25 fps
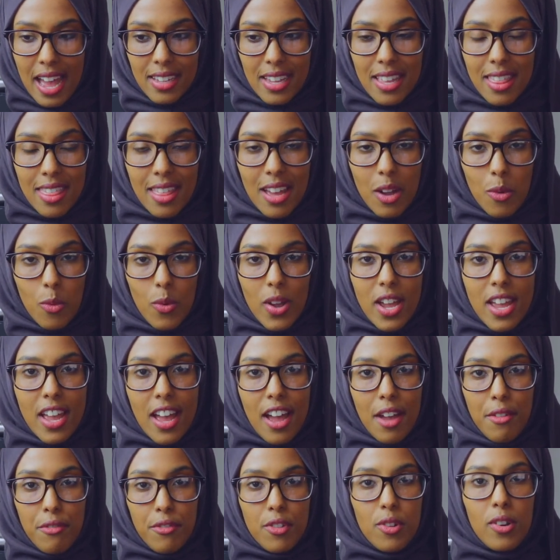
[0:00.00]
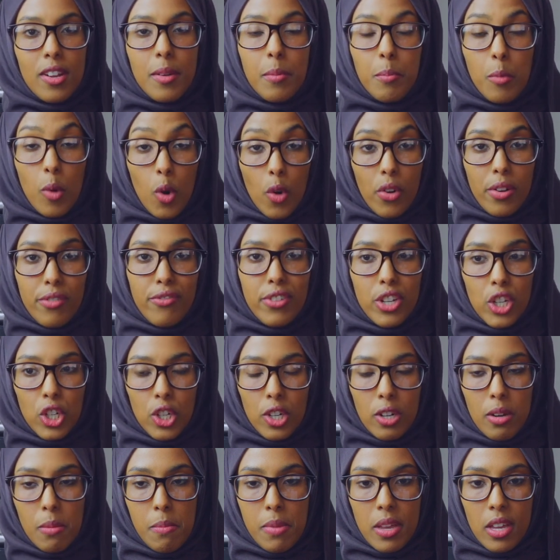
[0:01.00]
In that way, I feel I'm more
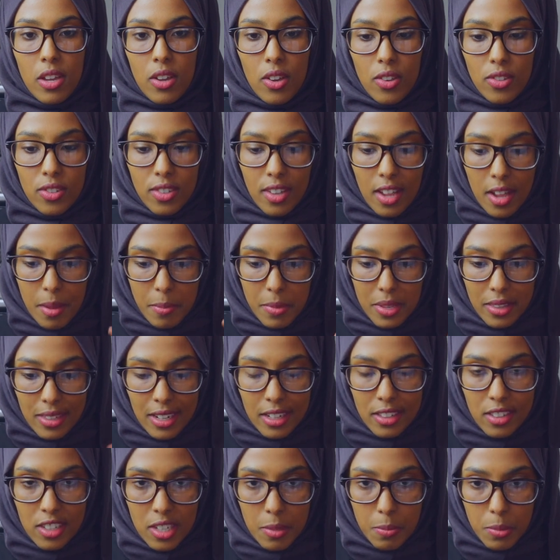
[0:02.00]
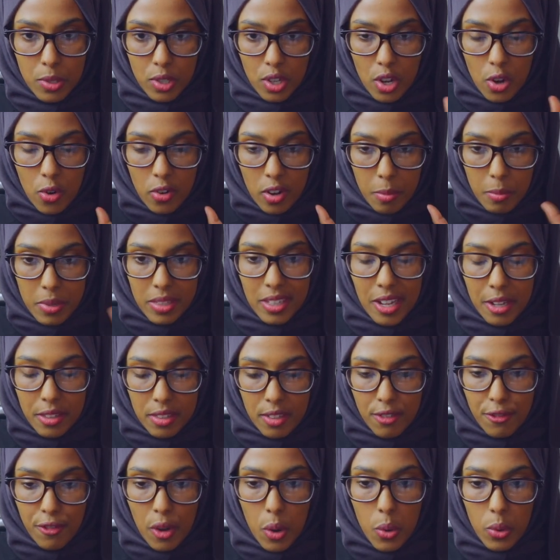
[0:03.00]
efficient because I'm in that deep zone, I'm in that
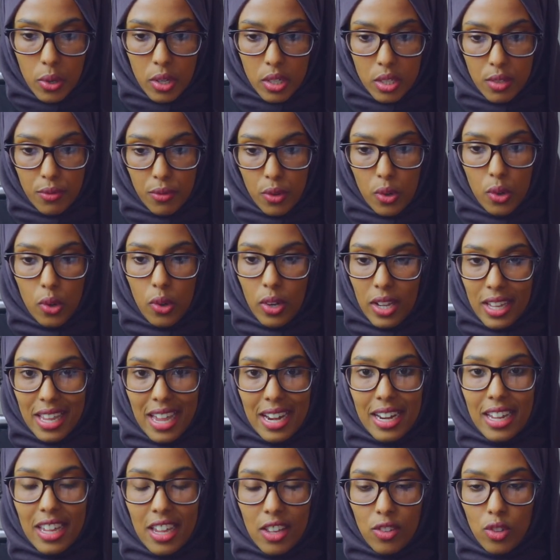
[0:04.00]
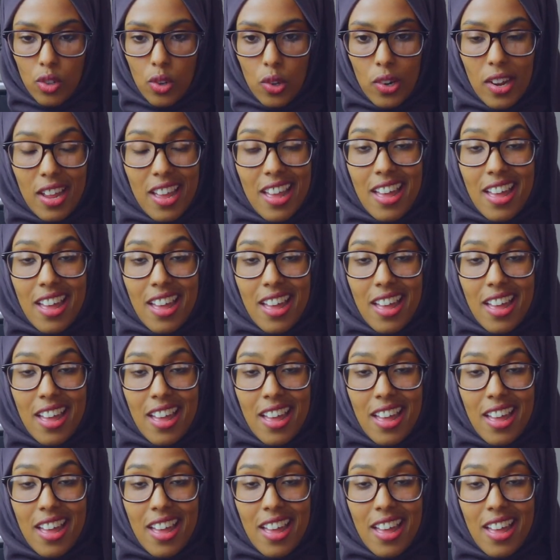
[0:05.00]
focus for getting it done,